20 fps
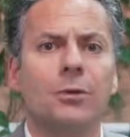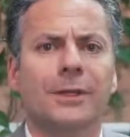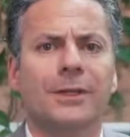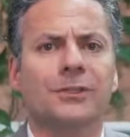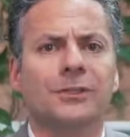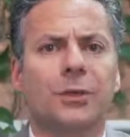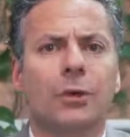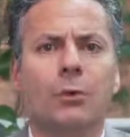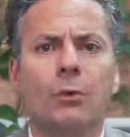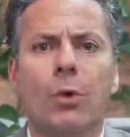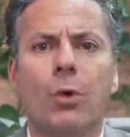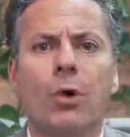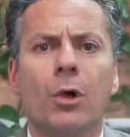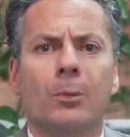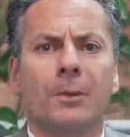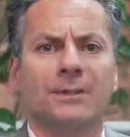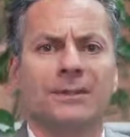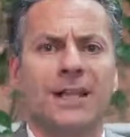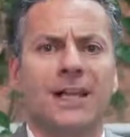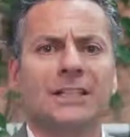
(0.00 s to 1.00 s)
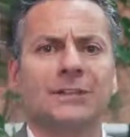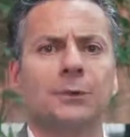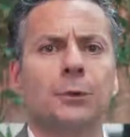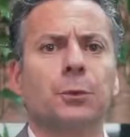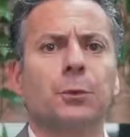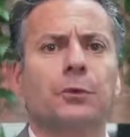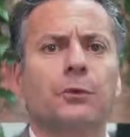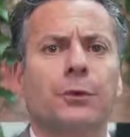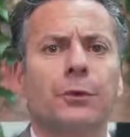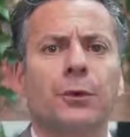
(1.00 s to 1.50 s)
Let's go warm. Let's ask for
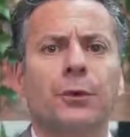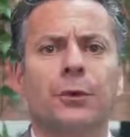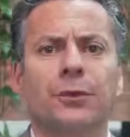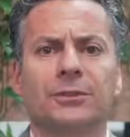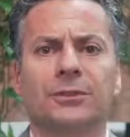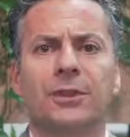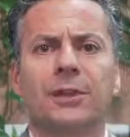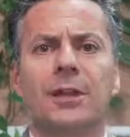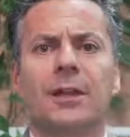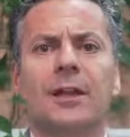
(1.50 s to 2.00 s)
referrals.